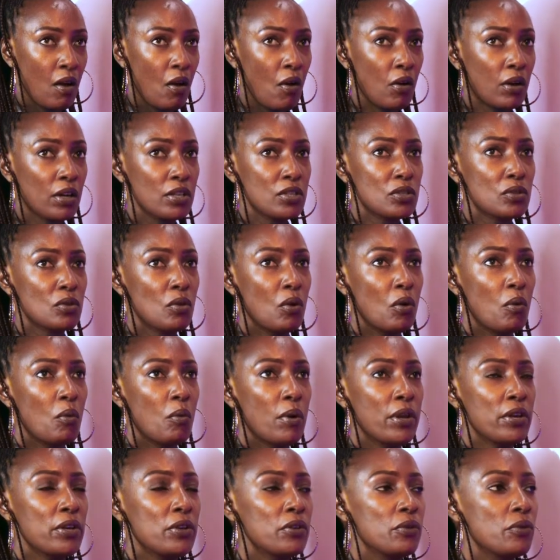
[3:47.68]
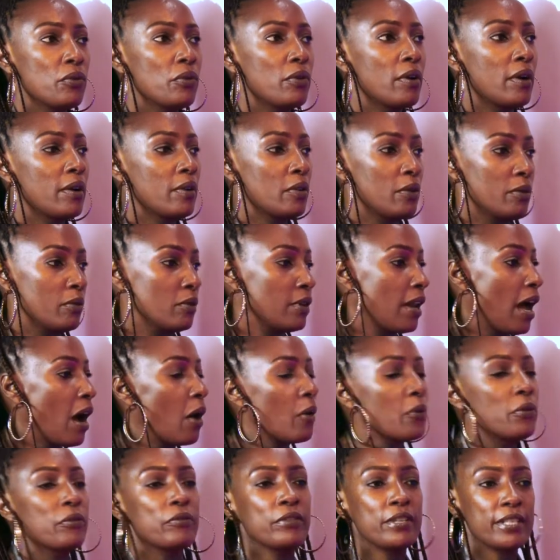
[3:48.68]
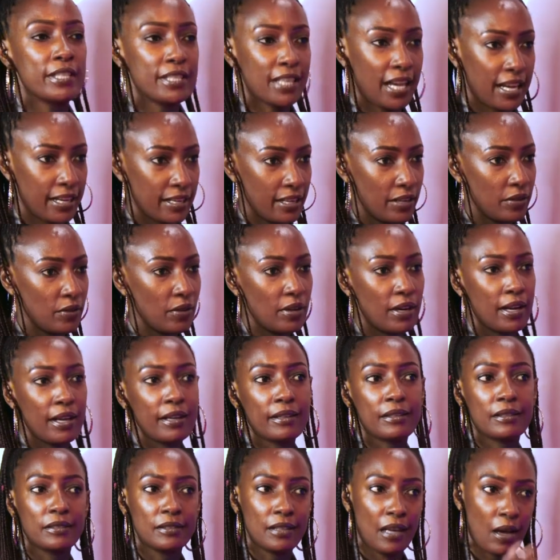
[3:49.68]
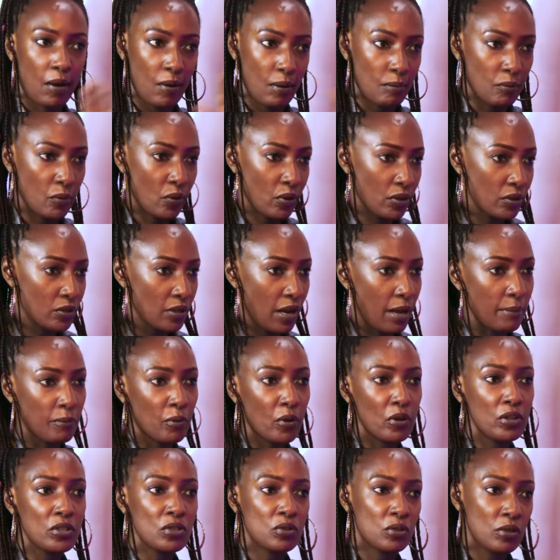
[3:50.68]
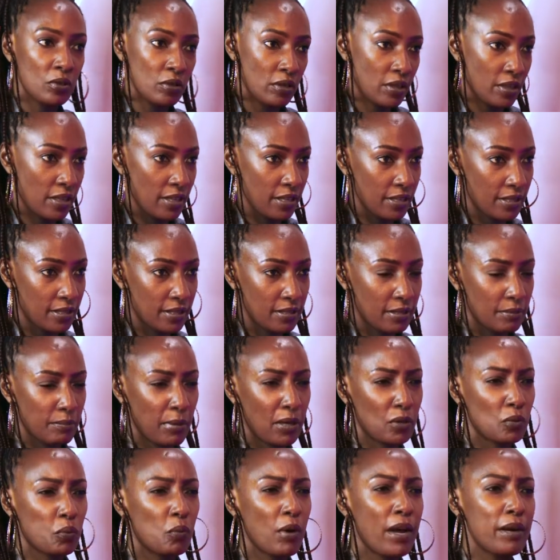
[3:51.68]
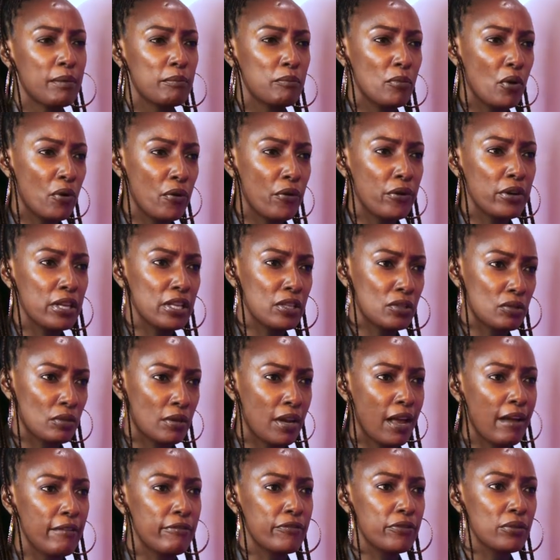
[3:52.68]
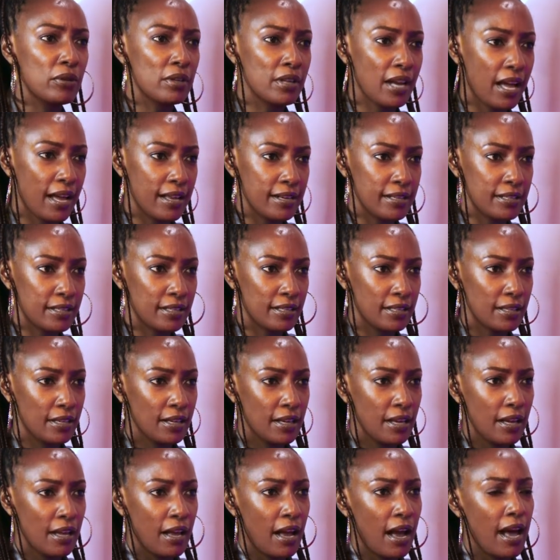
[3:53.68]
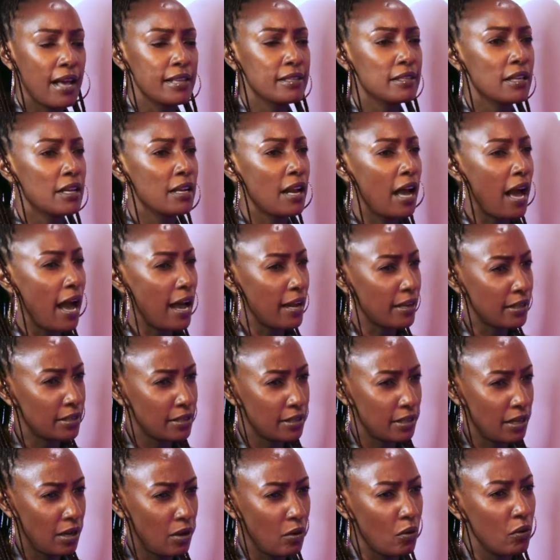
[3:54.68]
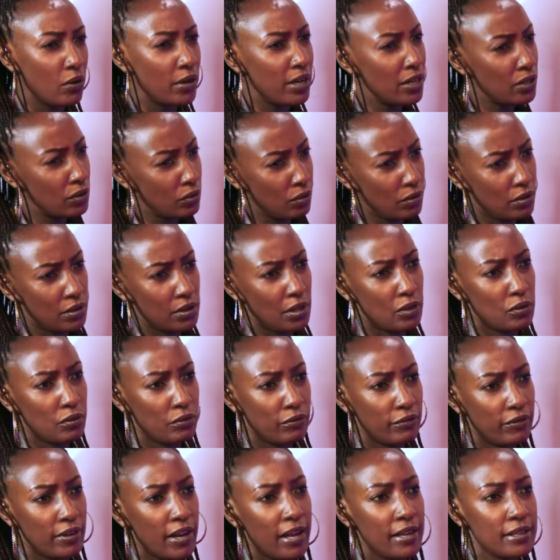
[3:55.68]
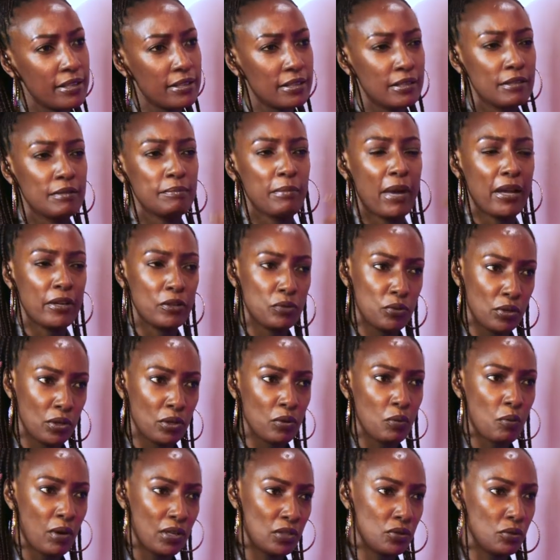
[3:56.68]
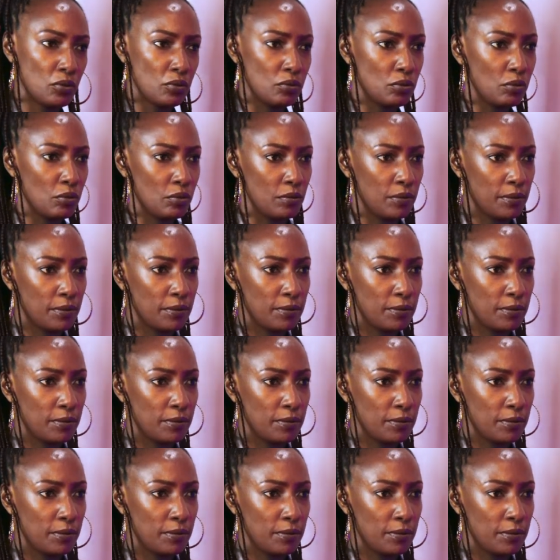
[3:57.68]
Okay, so when you now you've decided, you're like, now I'm going to this, but what moral lesson have you learned as an actor, or lessons that you've learned by doing what you do?